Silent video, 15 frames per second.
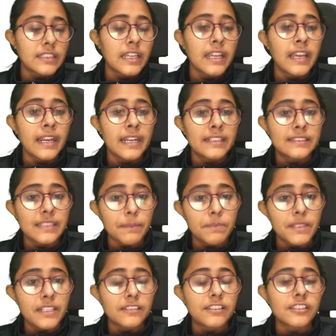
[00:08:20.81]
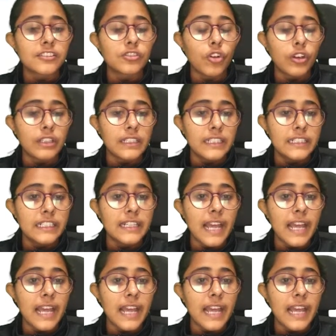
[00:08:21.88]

Here, acceptance is not needed,